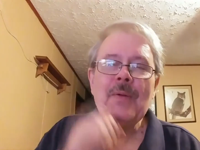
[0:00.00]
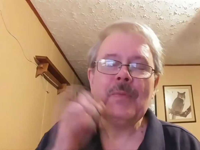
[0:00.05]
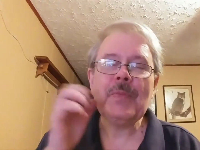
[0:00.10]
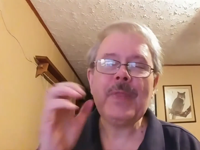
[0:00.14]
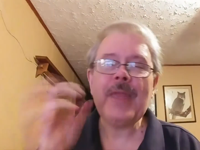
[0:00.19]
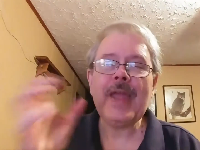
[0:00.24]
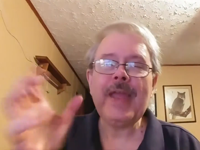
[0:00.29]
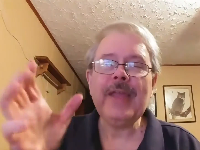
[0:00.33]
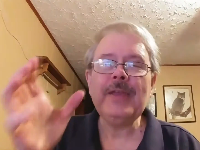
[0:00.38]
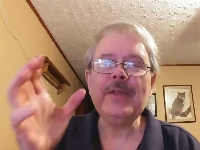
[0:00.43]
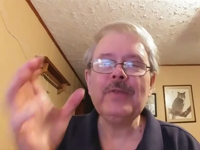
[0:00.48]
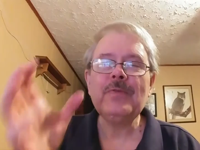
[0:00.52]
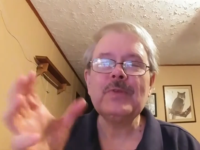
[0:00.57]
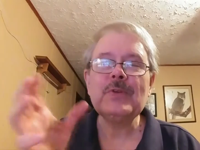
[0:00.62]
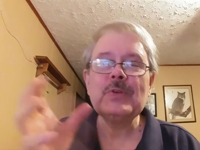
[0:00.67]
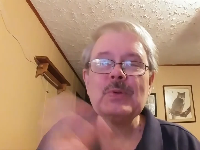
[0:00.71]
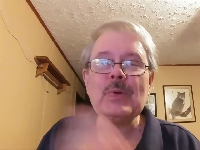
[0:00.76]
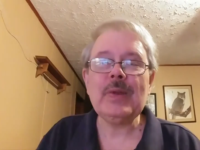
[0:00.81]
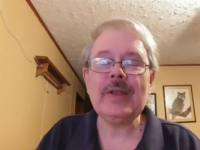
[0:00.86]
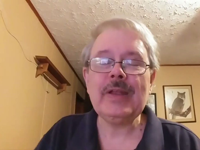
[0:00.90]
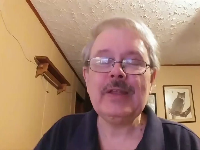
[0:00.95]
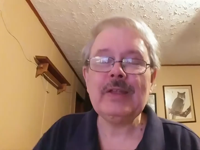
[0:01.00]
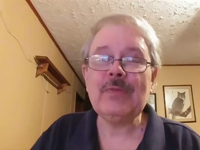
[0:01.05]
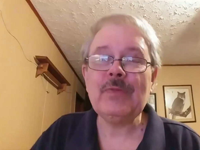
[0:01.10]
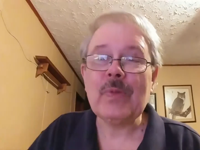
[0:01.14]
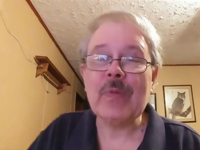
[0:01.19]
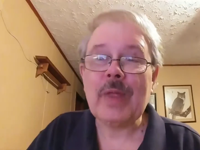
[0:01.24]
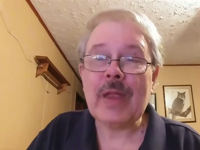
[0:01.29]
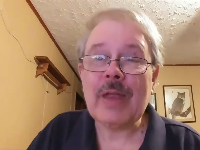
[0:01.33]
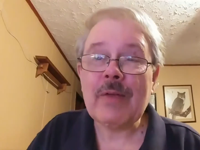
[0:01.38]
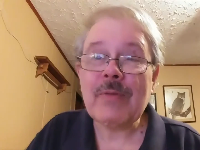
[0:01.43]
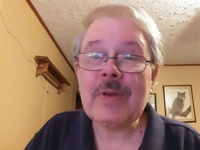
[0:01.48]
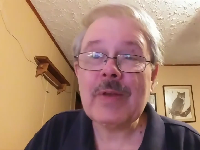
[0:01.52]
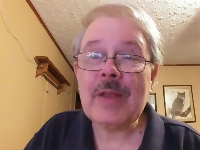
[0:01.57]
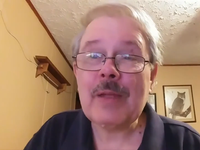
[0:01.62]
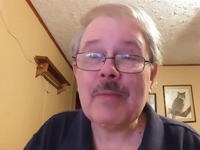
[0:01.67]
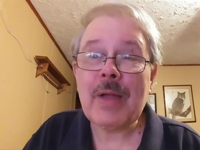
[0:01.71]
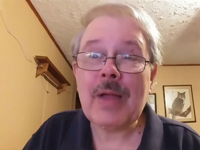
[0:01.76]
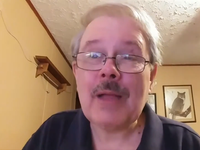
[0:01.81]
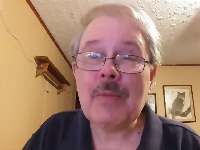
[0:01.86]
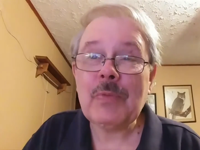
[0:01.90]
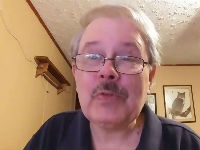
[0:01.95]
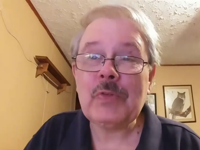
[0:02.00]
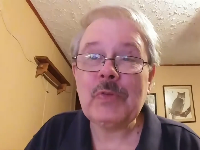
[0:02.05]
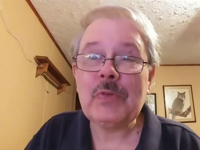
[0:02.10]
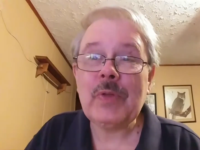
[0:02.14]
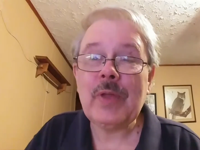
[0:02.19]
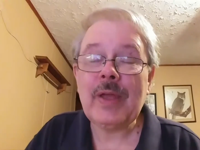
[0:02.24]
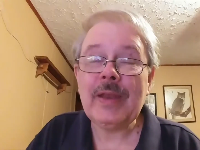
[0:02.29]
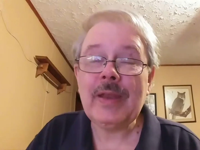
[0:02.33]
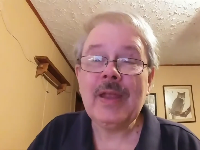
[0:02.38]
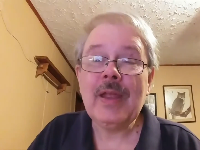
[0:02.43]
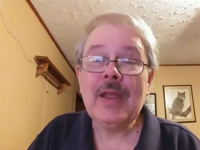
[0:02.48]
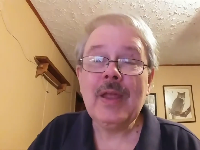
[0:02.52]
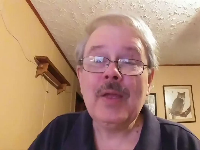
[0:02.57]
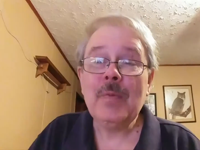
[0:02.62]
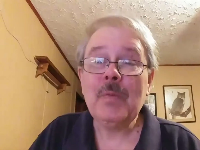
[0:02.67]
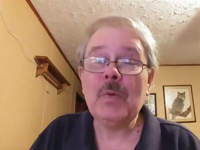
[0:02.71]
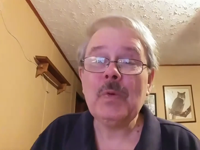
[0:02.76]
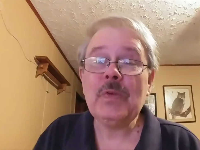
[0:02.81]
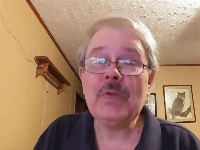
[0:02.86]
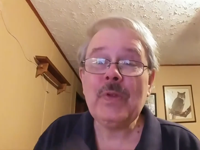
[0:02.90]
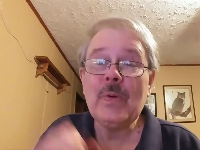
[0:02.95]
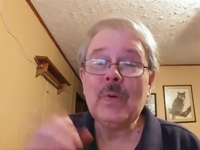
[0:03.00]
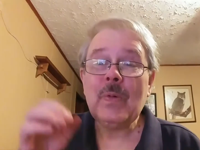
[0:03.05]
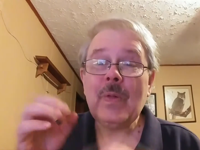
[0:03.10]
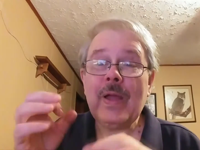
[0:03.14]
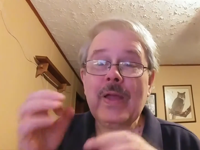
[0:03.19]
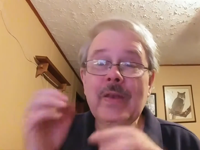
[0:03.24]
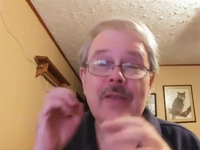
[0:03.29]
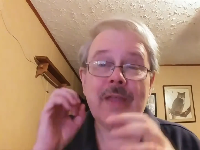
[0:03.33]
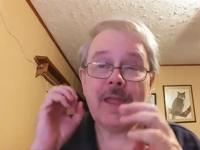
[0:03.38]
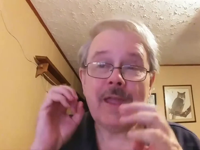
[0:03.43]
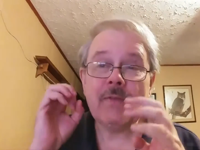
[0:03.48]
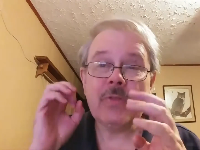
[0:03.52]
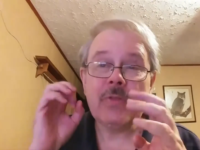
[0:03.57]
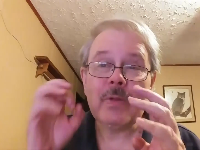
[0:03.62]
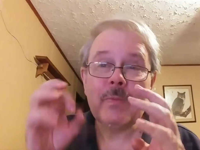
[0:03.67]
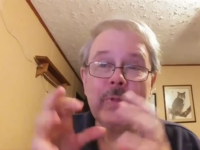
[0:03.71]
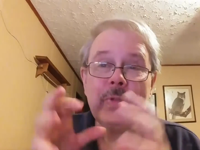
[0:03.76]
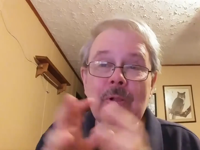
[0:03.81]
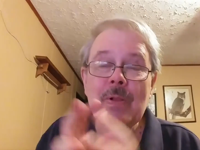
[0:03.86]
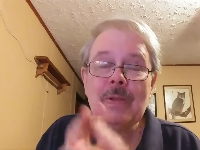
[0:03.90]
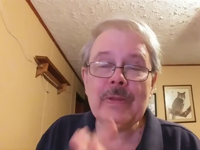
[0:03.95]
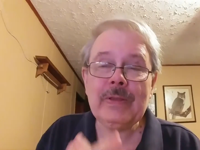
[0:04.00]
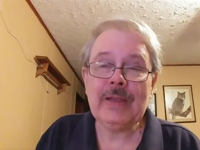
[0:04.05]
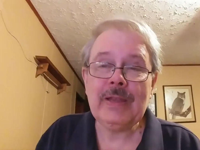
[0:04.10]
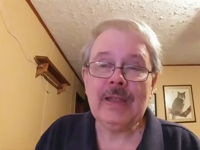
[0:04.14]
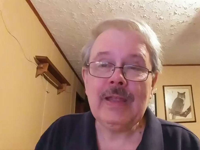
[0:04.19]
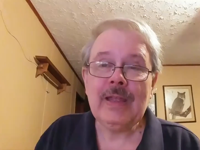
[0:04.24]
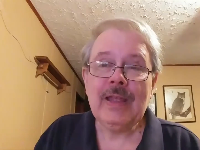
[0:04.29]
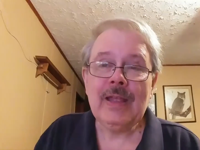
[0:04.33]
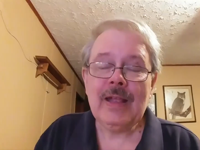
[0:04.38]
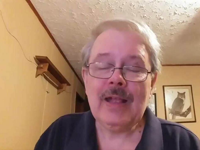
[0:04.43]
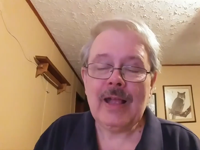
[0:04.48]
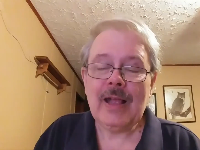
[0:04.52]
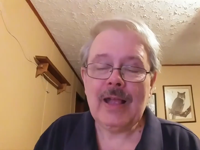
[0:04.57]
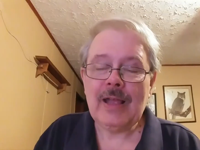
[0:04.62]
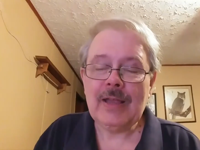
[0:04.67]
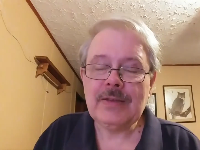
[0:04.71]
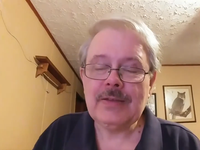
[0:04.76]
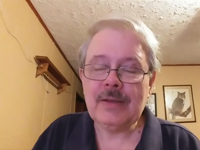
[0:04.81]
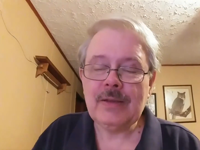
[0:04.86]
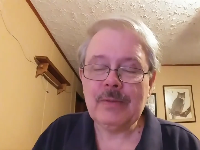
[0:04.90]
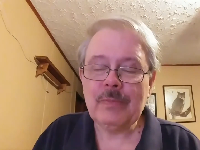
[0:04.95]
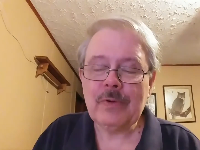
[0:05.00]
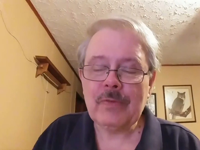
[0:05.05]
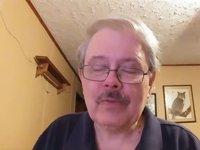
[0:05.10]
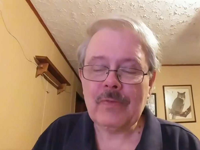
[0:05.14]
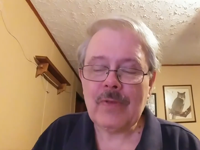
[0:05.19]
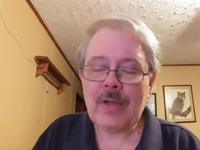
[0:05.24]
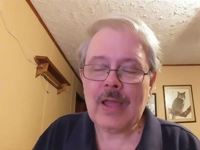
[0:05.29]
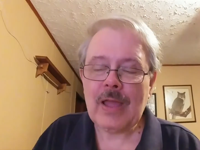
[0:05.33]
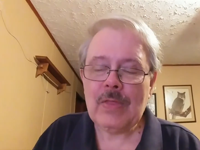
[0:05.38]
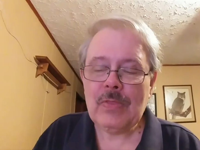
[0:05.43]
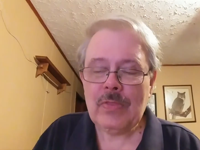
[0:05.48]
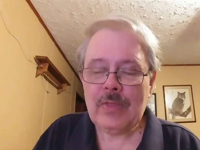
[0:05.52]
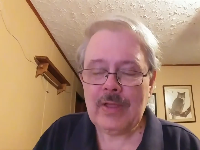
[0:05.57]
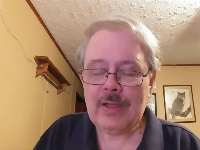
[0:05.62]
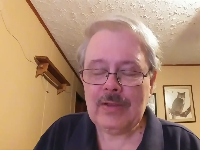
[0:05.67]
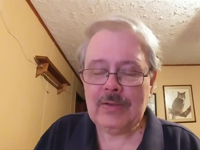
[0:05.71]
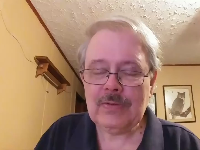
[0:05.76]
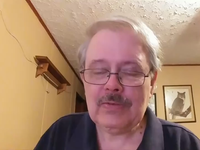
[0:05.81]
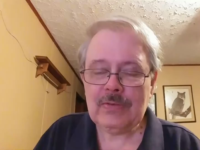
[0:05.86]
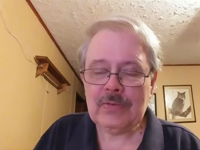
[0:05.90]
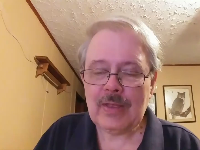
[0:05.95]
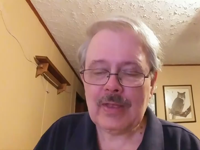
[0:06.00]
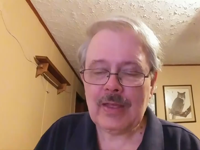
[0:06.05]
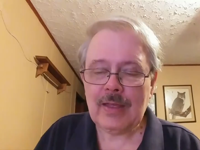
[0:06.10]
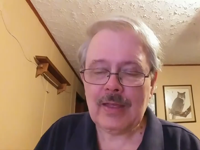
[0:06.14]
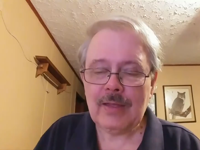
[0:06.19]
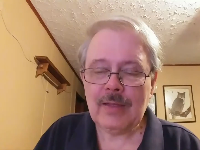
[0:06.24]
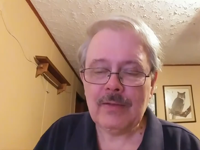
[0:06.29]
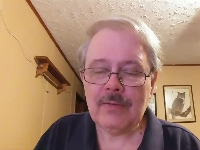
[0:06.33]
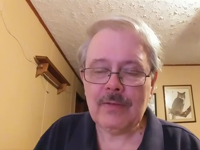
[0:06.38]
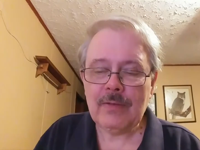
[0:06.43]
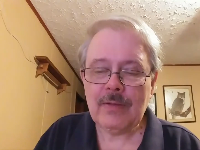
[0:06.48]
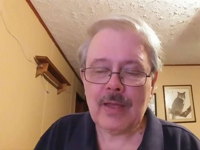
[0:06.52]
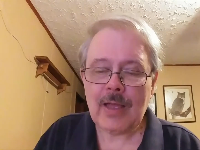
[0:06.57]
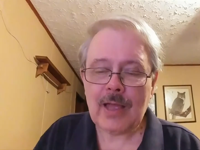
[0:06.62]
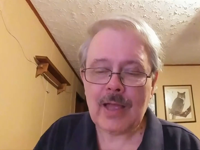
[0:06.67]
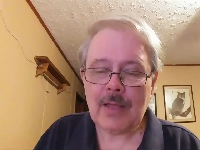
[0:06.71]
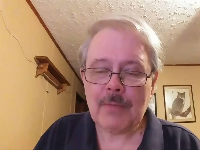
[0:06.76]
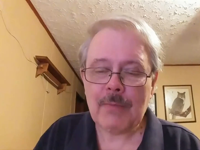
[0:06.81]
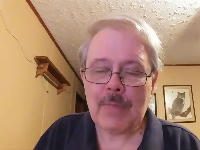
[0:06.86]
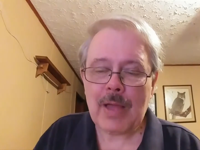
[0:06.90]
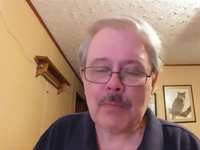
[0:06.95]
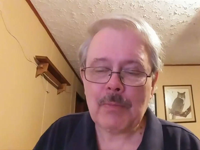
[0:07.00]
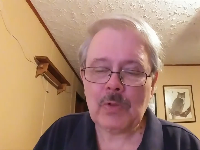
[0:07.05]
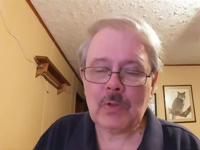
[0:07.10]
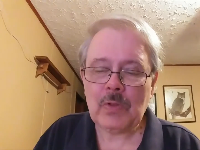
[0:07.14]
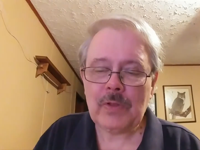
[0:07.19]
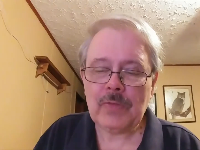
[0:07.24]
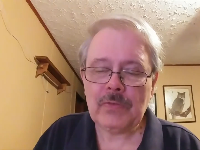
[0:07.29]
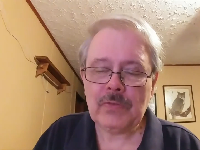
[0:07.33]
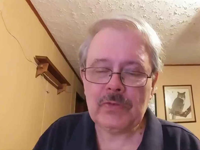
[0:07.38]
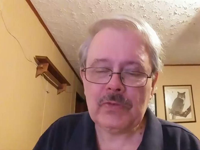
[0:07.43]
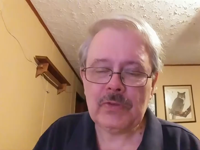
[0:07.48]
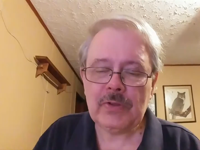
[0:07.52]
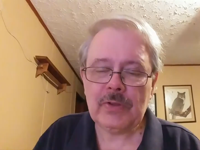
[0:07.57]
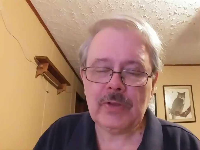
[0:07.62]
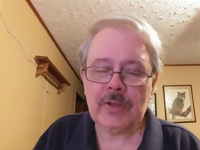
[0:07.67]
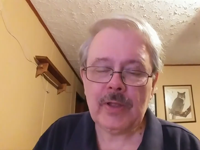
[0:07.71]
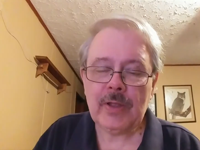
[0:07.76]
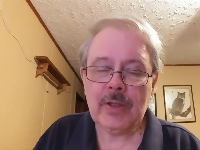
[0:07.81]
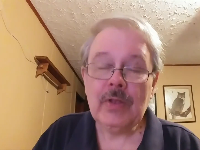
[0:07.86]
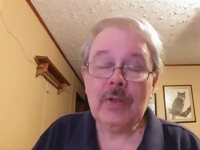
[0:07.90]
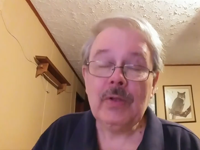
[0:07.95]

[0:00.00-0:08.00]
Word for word: Thank you for joining us for the Everyday Bible Study. We're so glad to have the ability uh, to provide these uh, uh, Bible lessons to you.